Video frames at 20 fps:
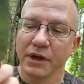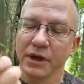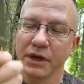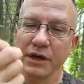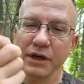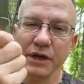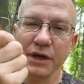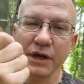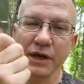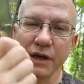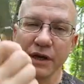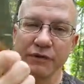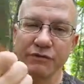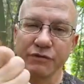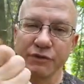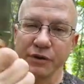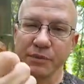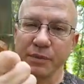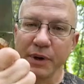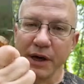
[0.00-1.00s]
and
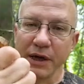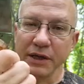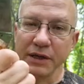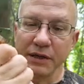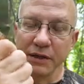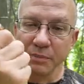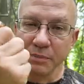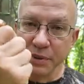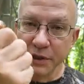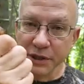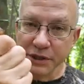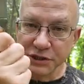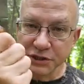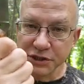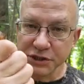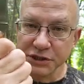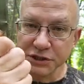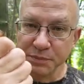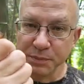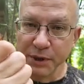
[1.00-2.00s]
everybody that picks
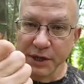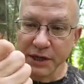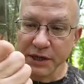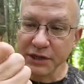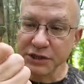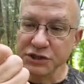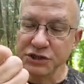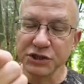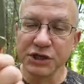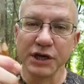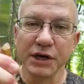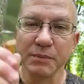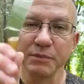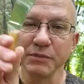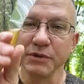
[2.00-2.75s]
these blades up,